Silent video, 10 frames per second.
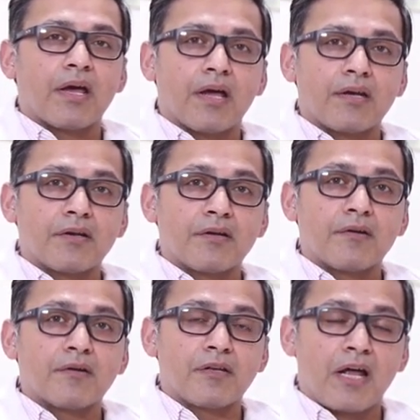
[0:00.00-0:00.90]
and
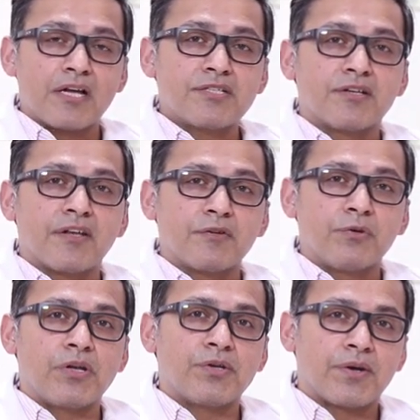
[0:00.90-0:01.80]
large
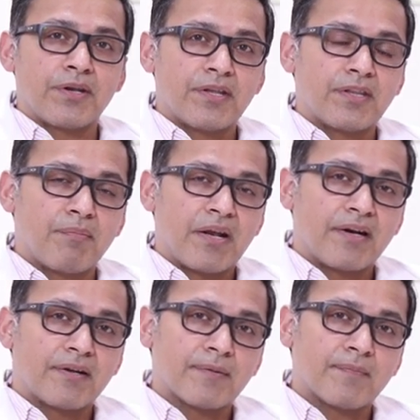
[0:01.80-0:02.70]
residual urine in the
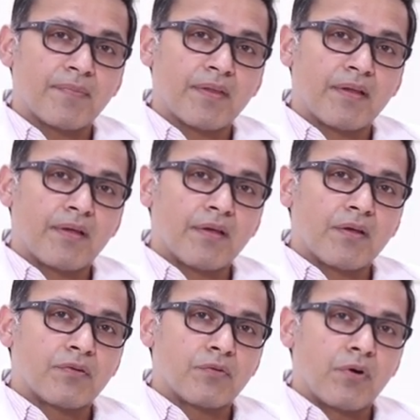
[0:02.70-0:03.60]
bladder.
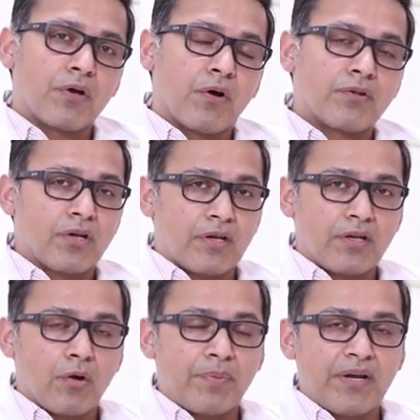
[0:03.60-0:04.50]
So in
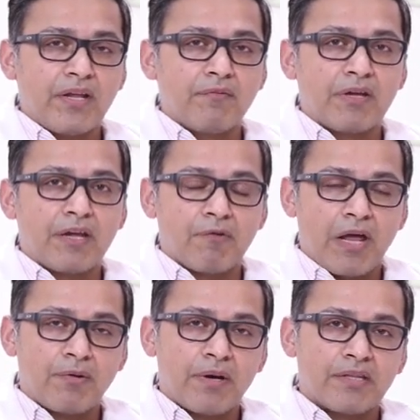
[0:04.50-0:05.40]
the OPD, we
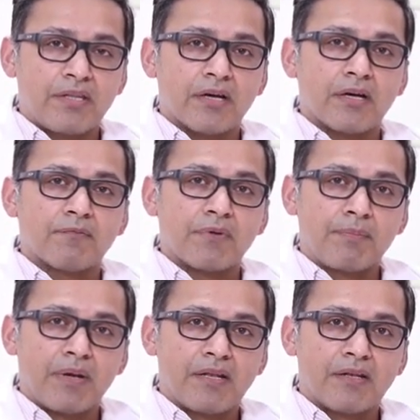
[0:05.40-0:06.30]
evaluate the
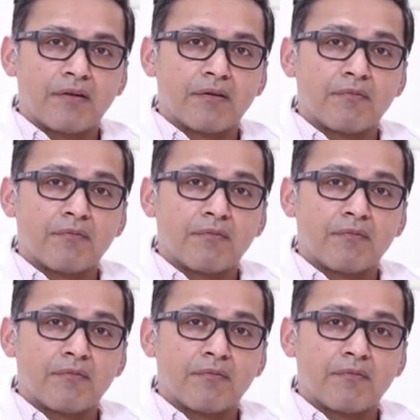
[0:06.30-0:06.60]
female